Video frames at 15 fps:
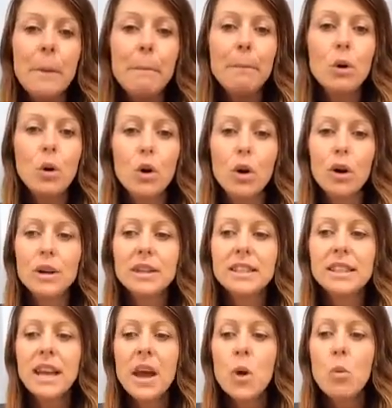
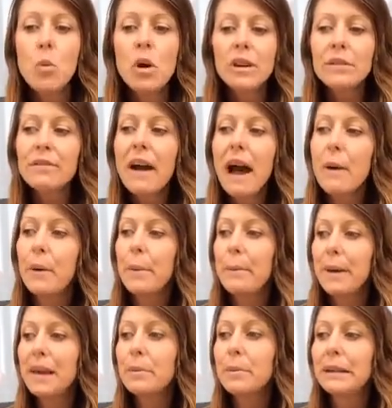But one of our
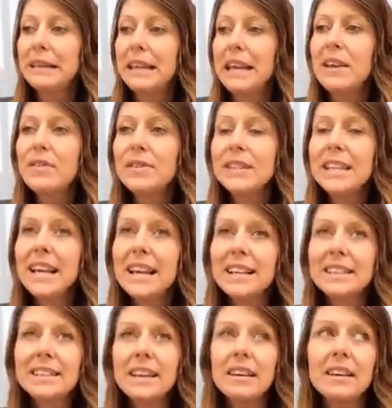big beliefs
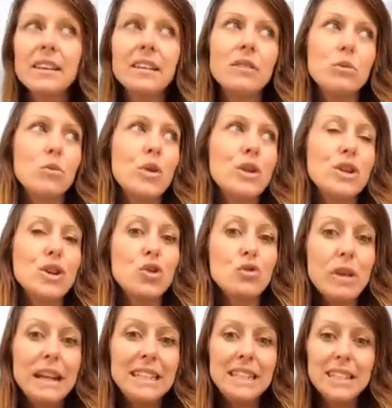is one of the
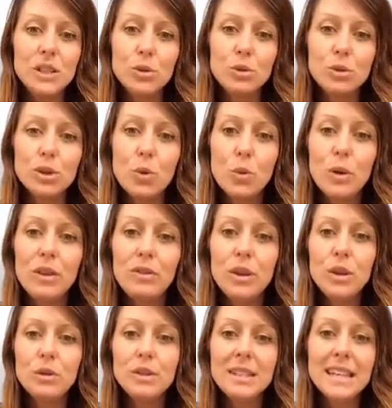greatest tools that we've
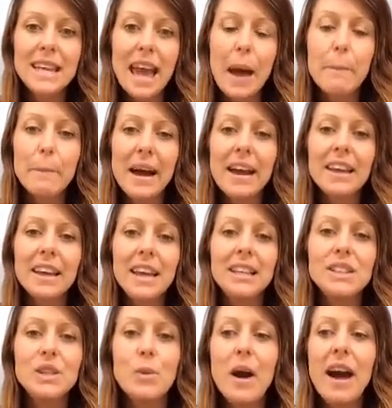used to get back
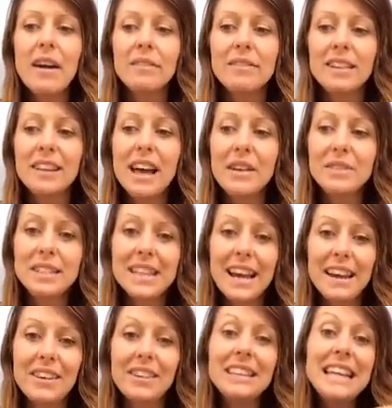into a healthy
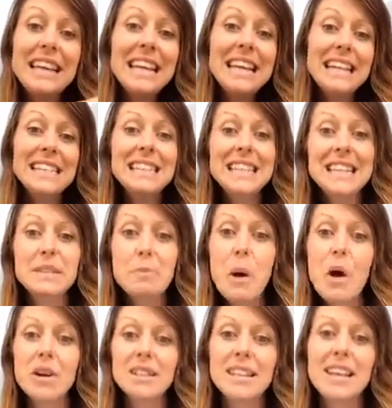lifestyle is this
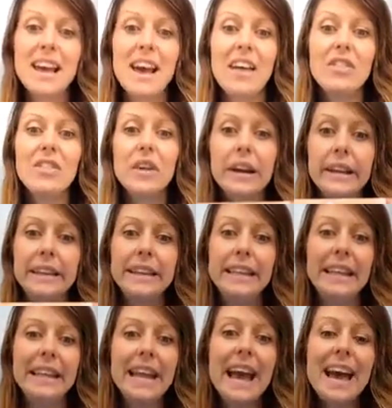box here, the
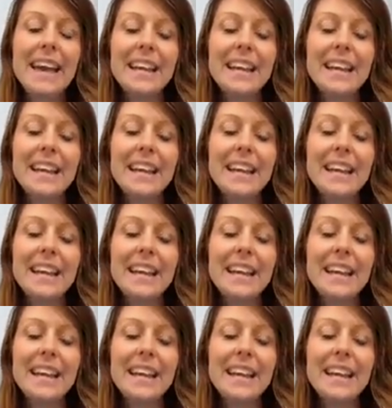Clean 9.